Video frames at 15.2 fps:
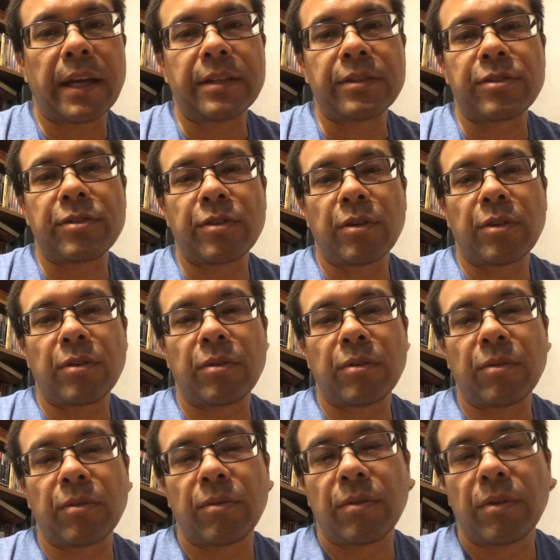And
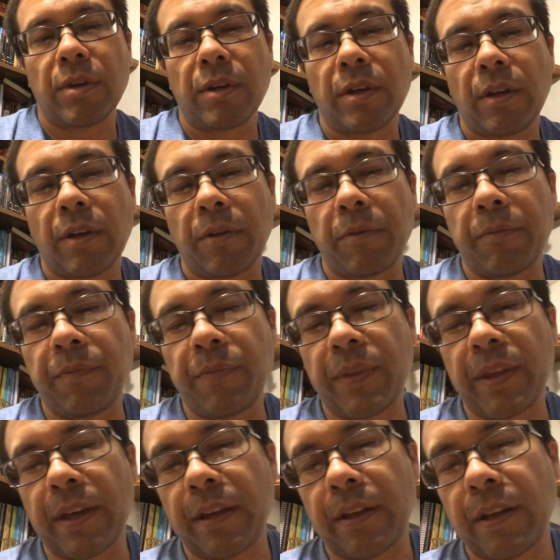so
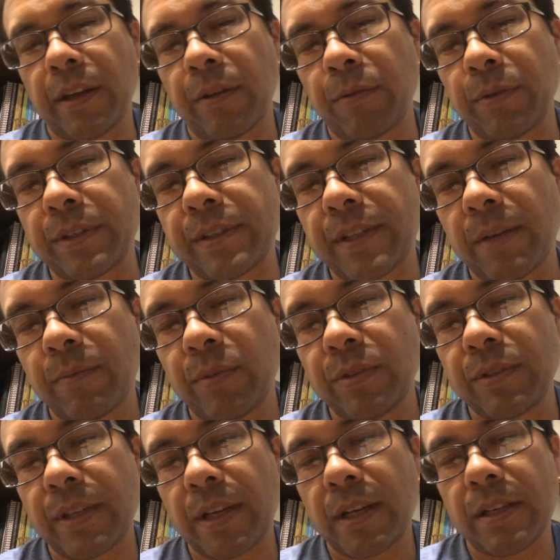it
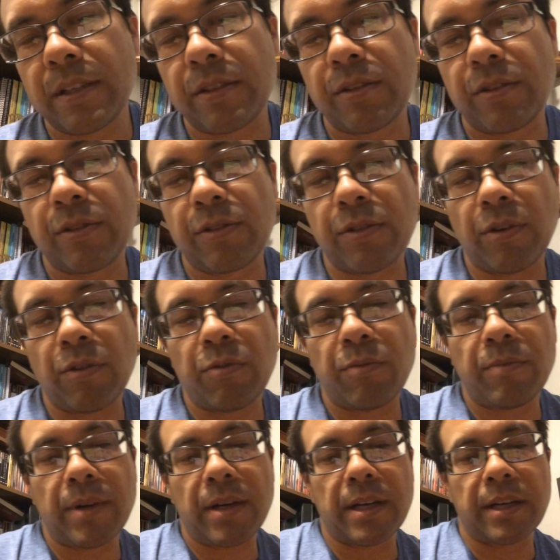resembles us so
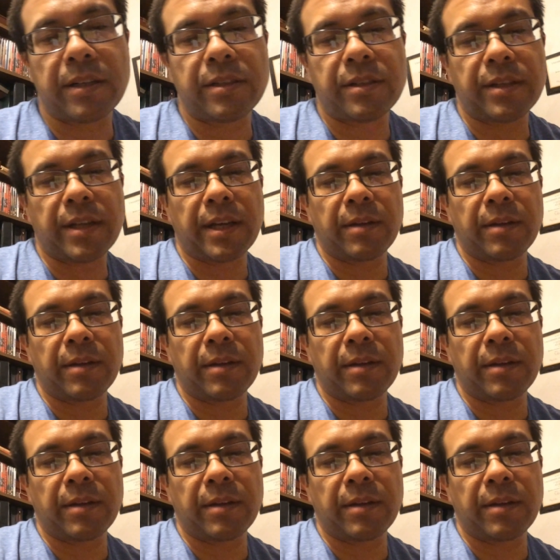much,